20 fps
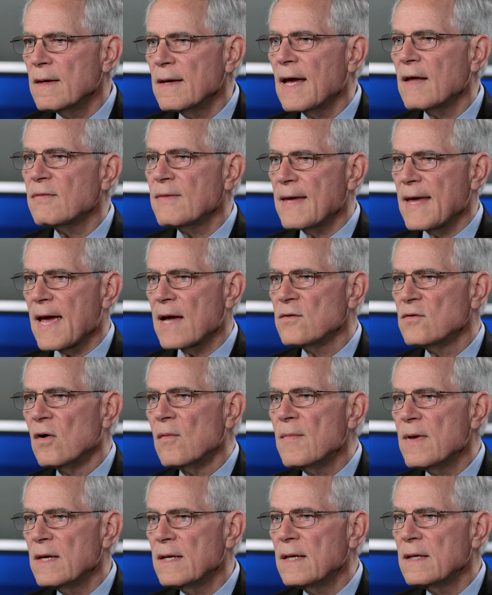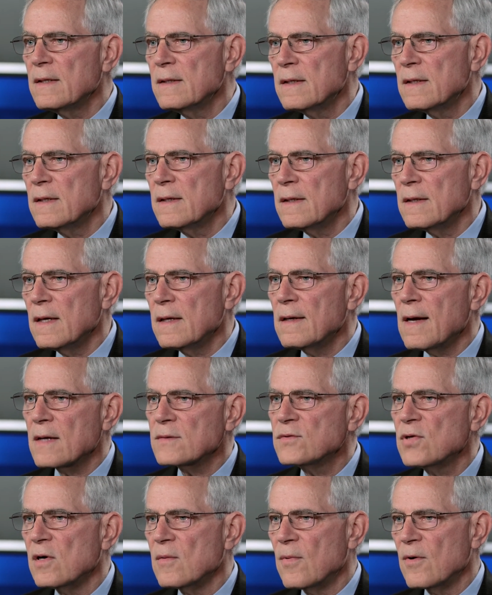at the annual meeting in
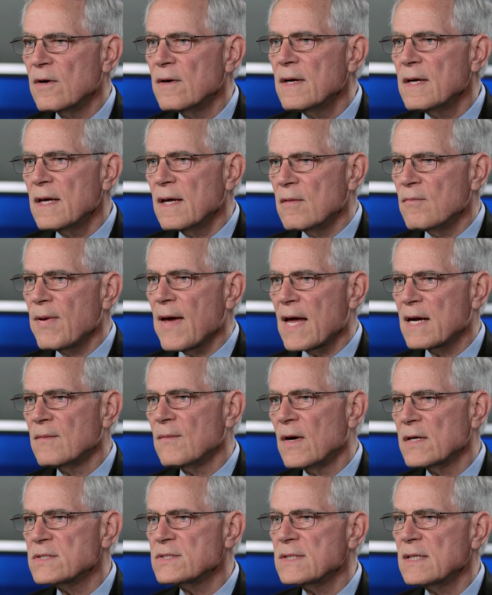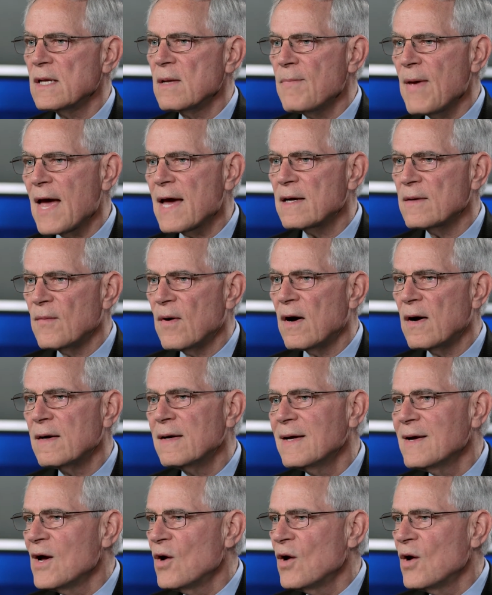October in Panama City, Panama,